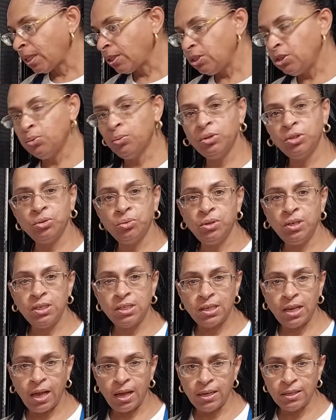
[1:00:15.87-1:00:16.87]
you would do these
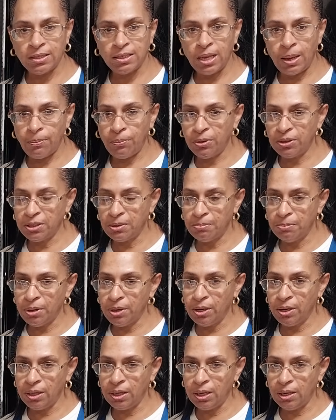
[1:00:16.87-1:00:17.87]
concept with the
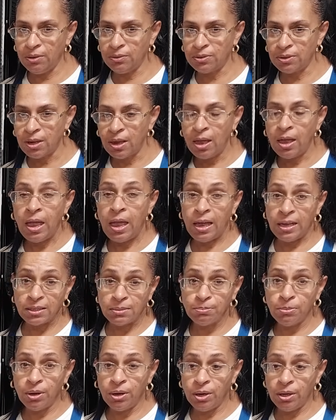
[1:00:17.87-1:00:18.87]
mug gifts as
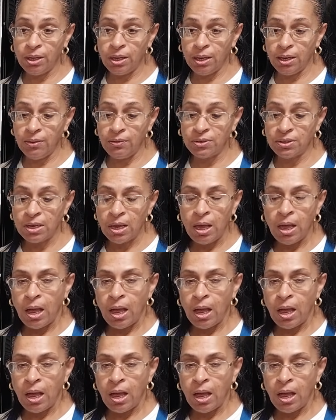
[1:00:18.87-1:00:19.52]
mug gifts.